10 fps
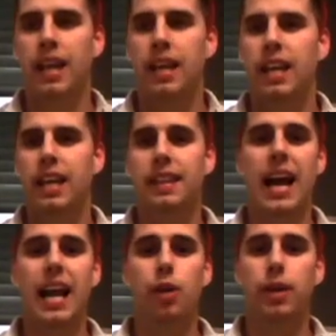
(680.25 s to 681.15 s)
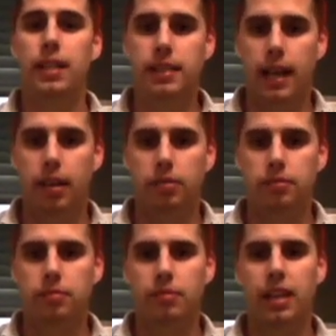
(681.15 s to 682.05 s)
in the Halloween town.
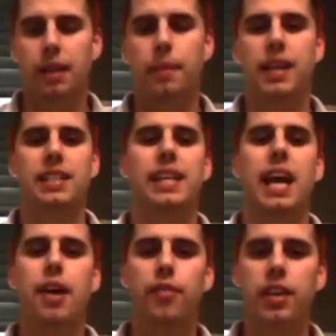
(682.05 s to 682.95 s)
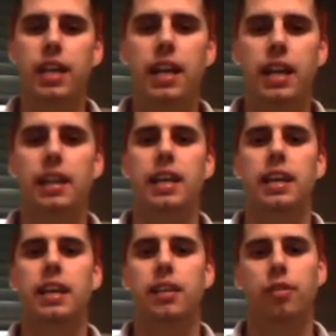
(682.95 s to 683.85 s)
And basically every year,